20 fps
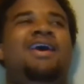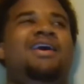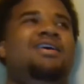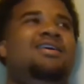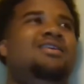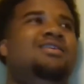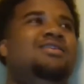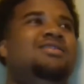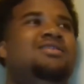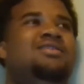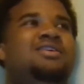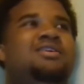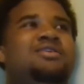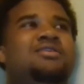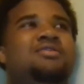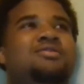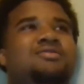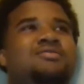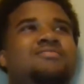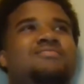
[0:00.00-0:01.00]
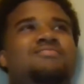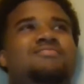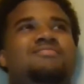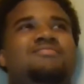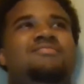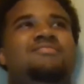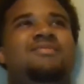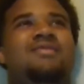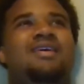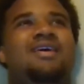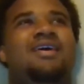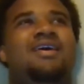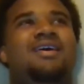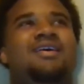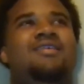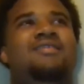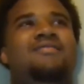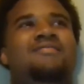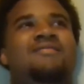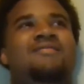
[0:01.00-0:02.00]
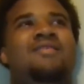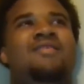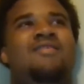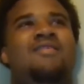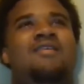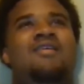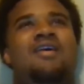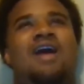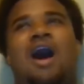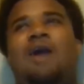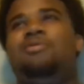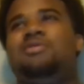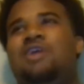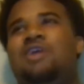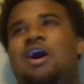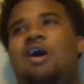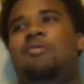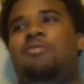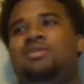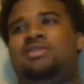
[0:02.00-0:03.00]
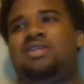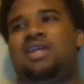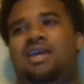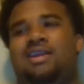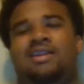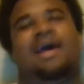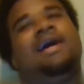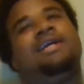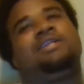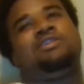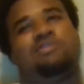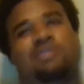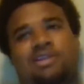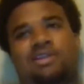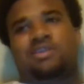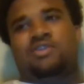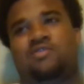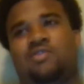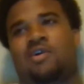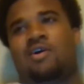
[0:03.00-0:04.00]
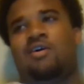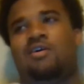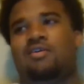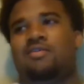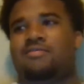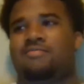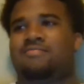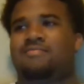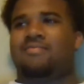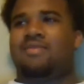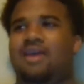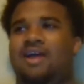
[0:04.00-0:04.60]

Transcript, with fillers: eight years old, and I was always like naturally strong.